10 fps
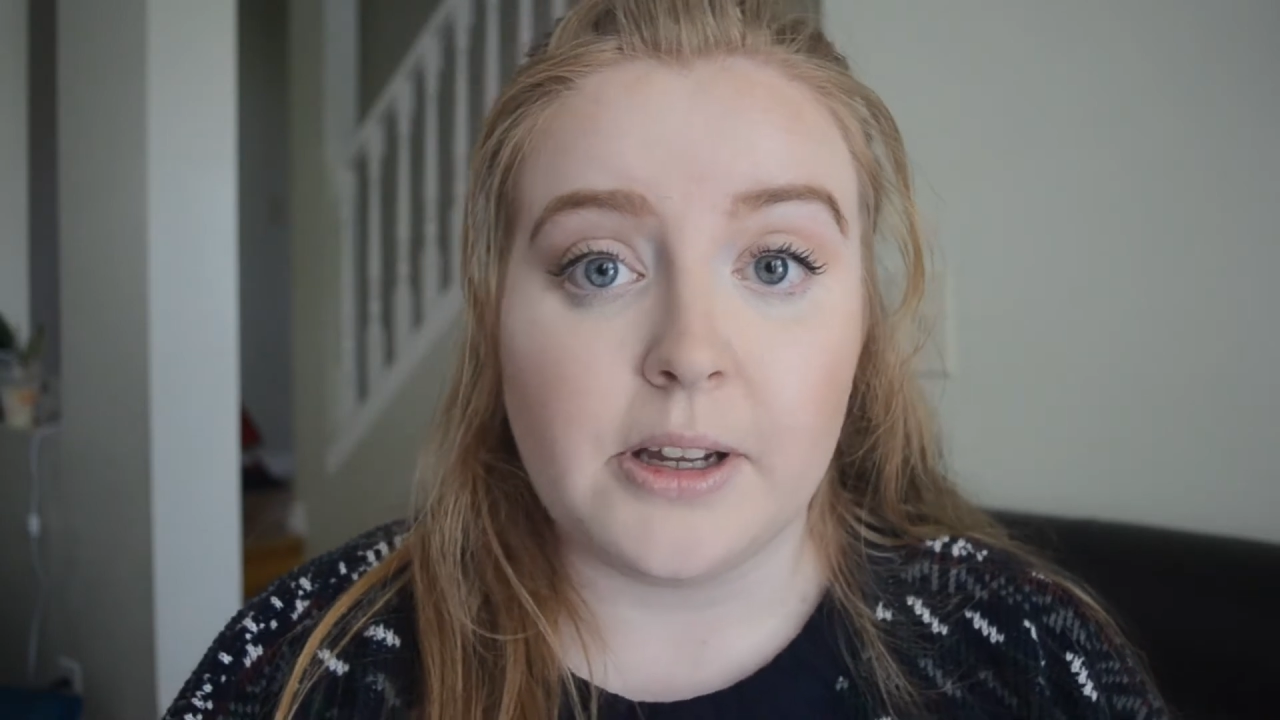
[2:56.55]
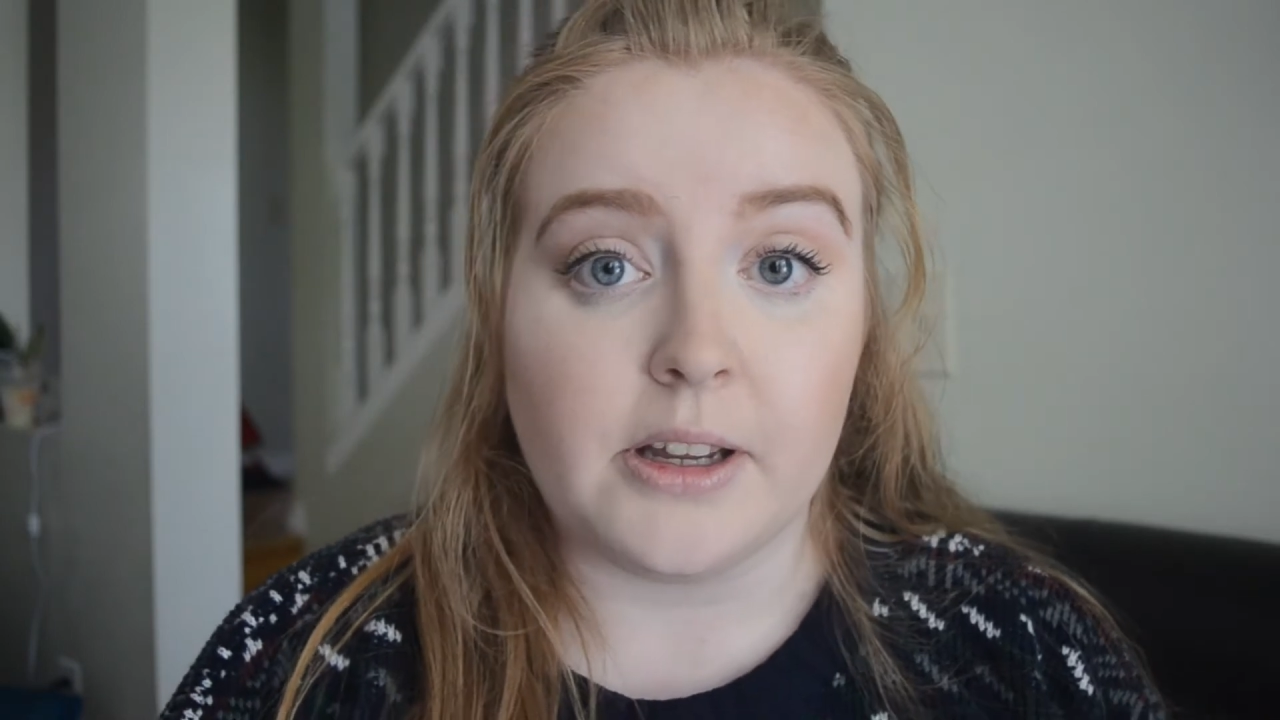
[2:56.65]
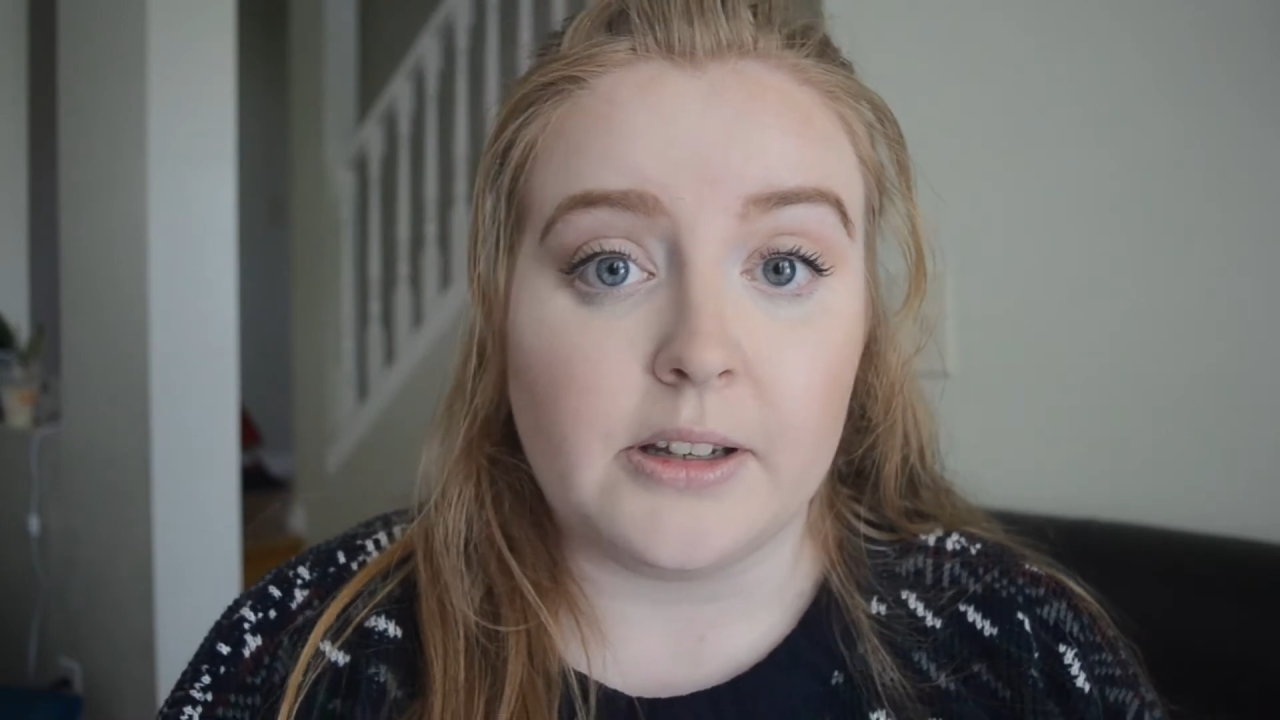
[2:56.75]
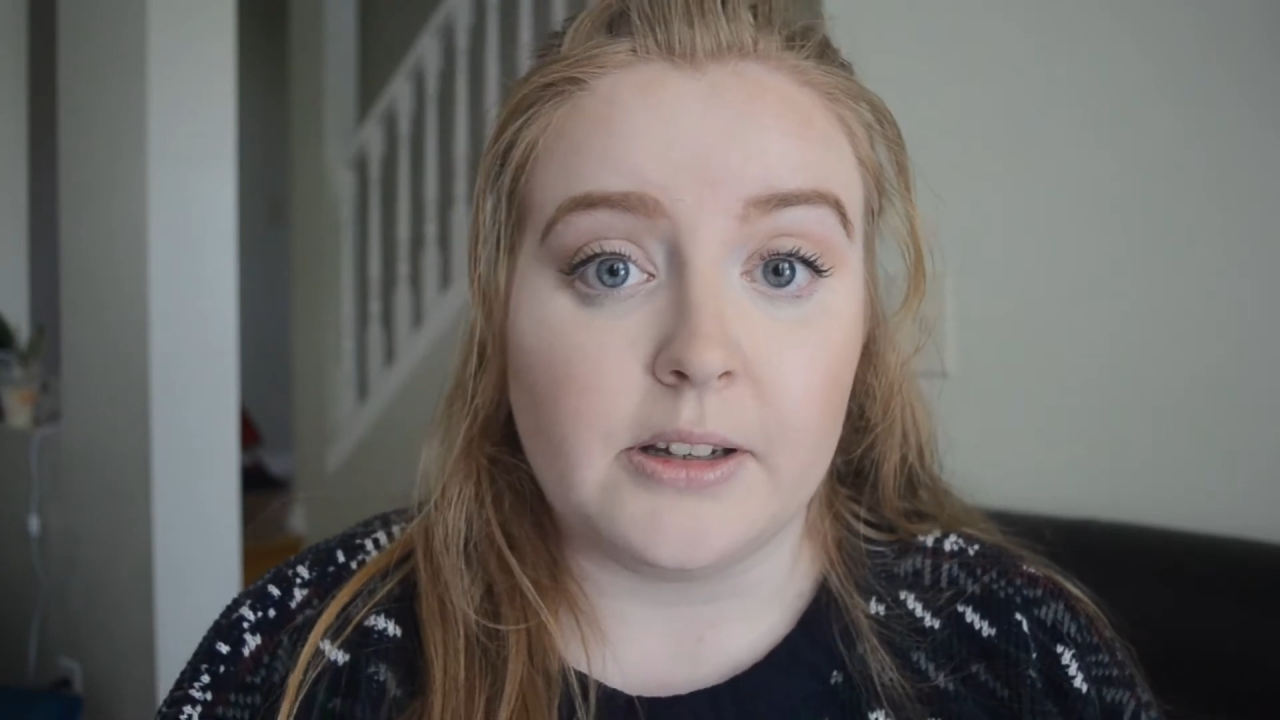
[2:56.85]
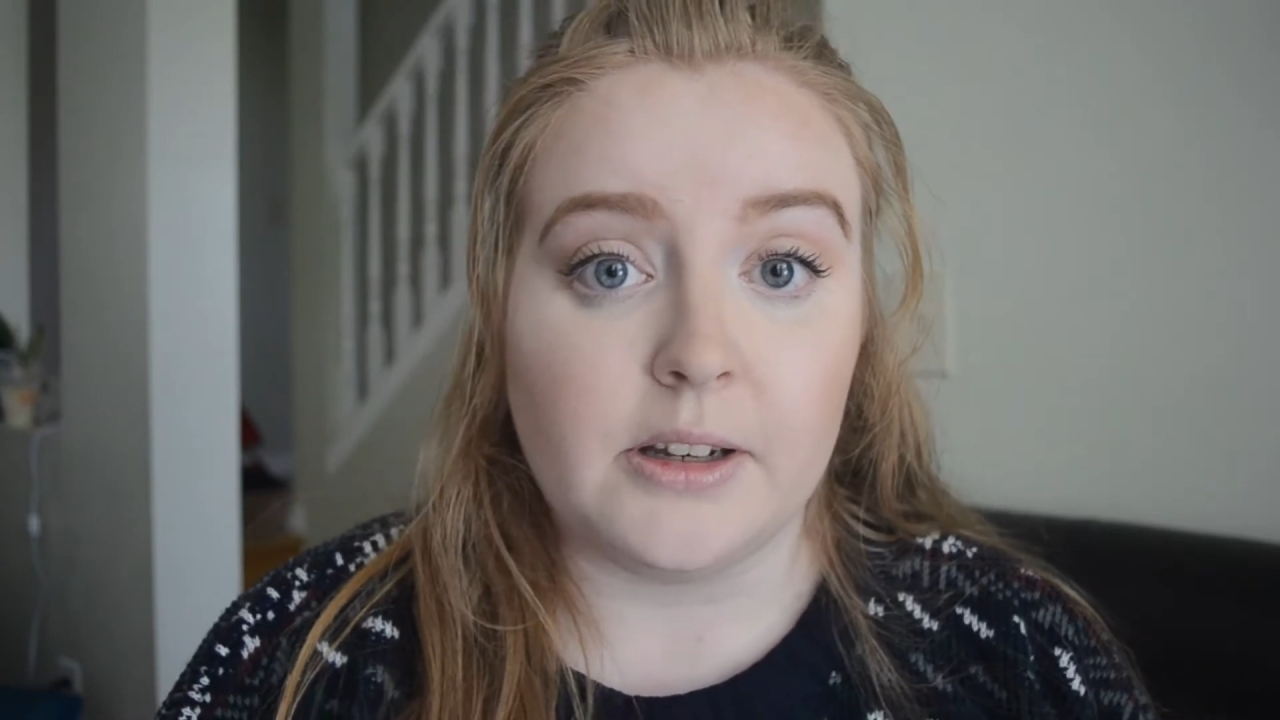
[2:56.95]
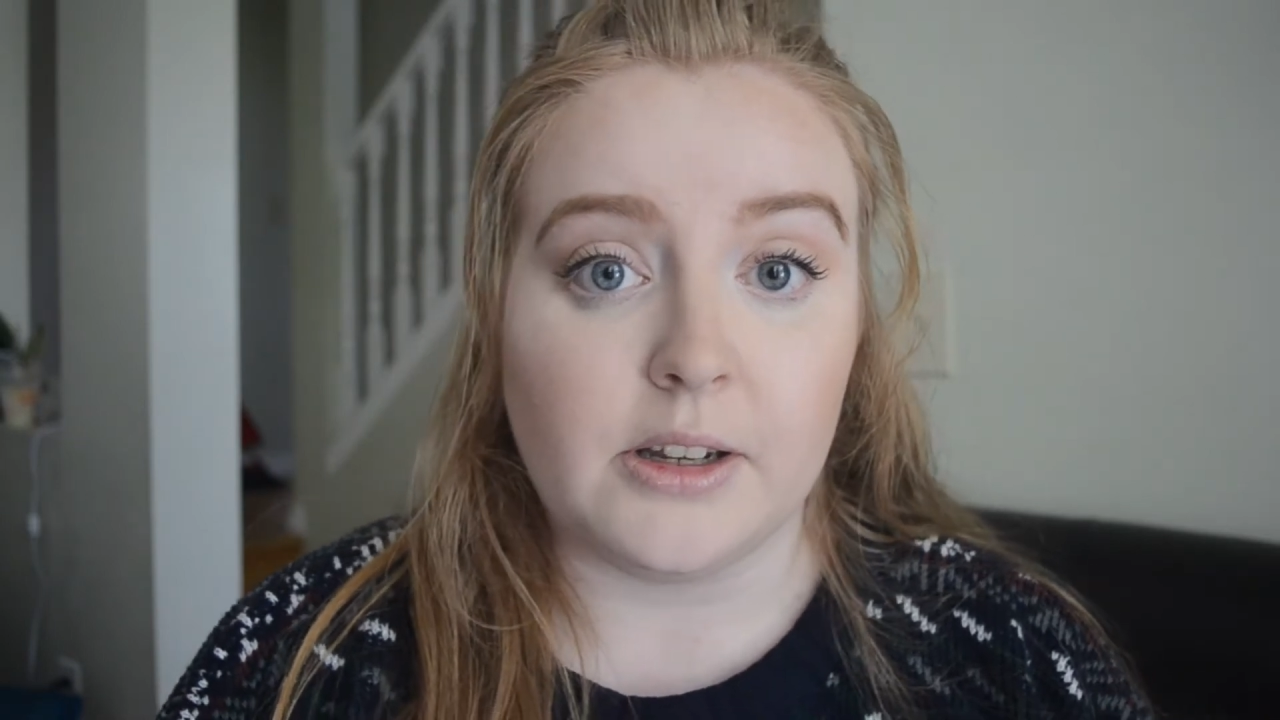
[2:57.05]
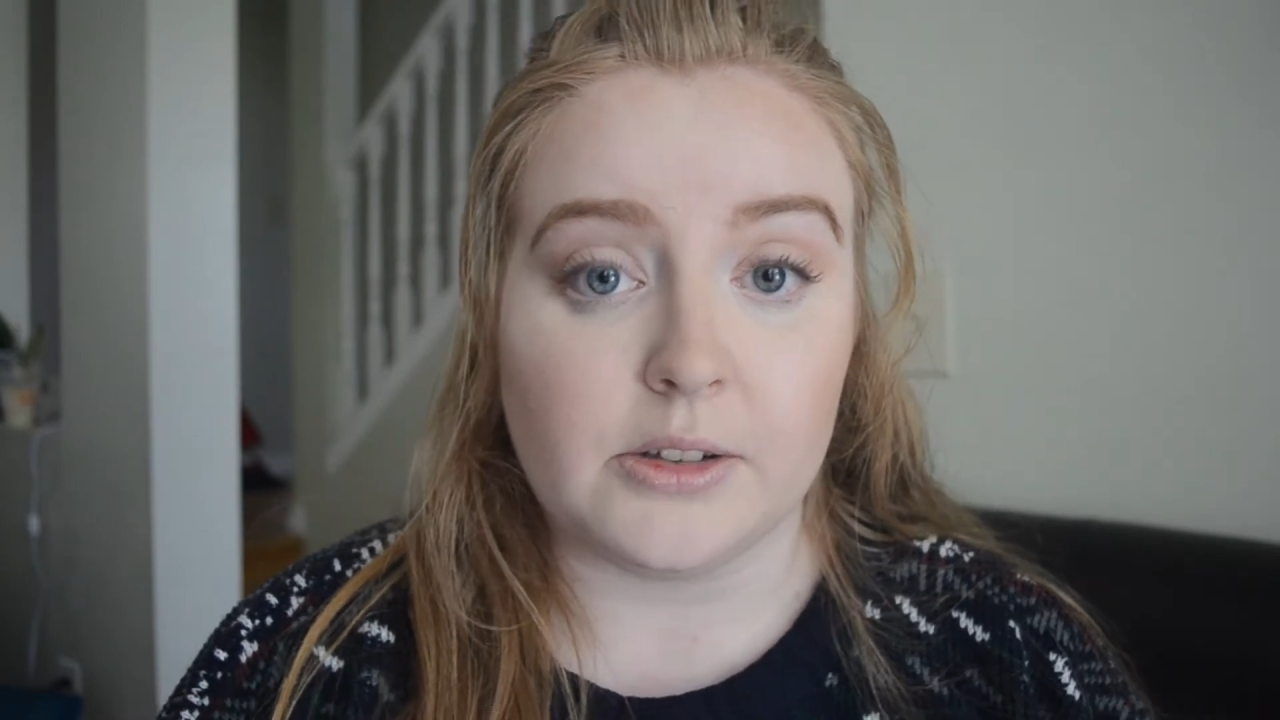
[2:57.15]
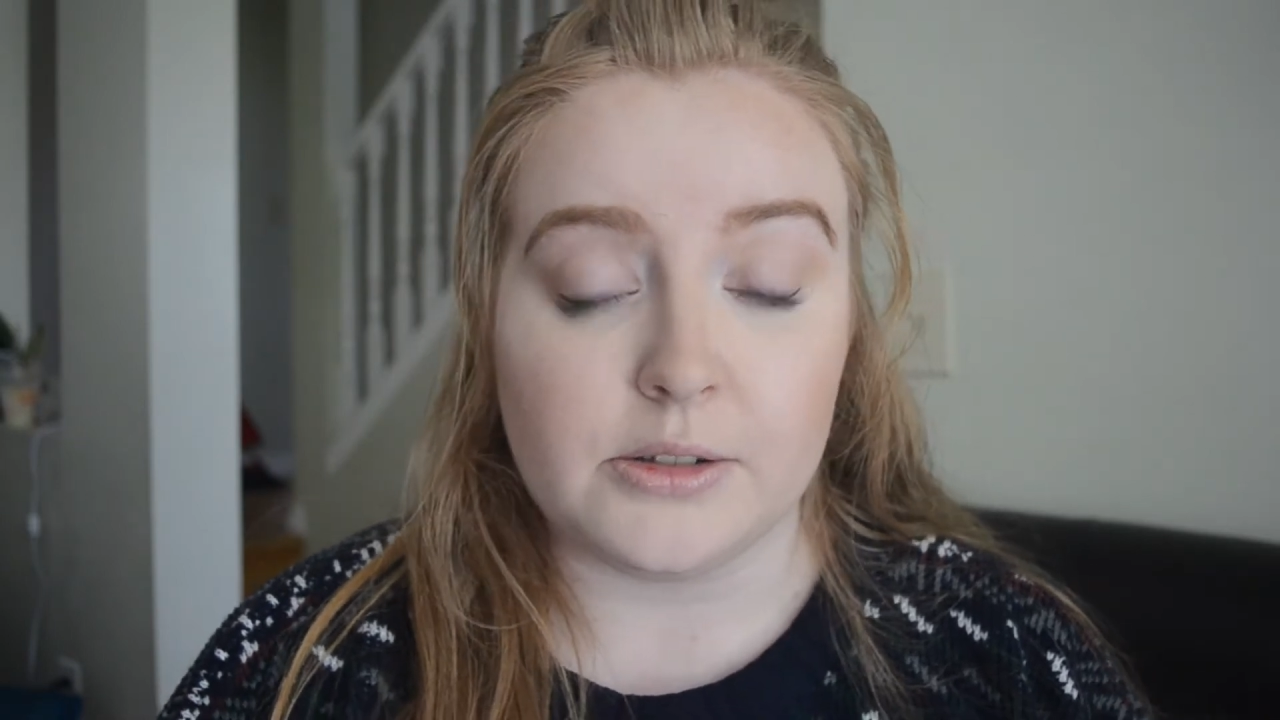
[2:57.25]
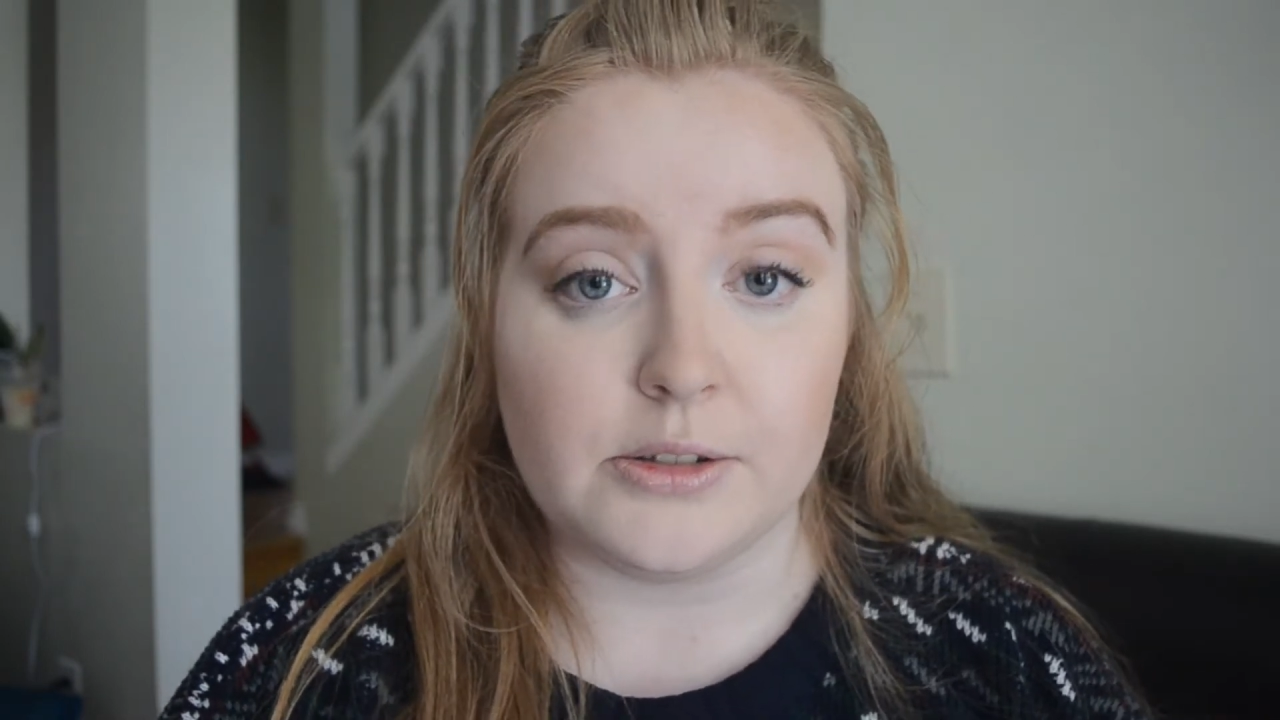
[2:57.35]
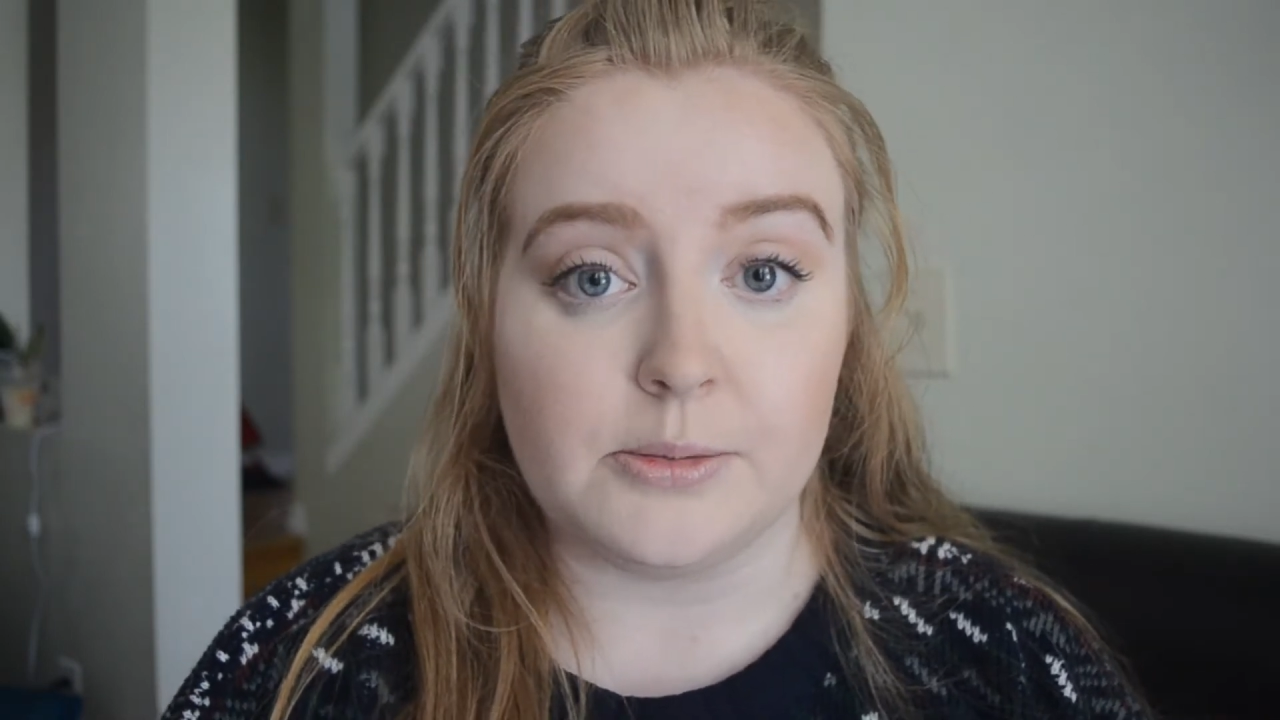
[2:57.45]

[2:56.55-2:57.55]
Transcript: it includes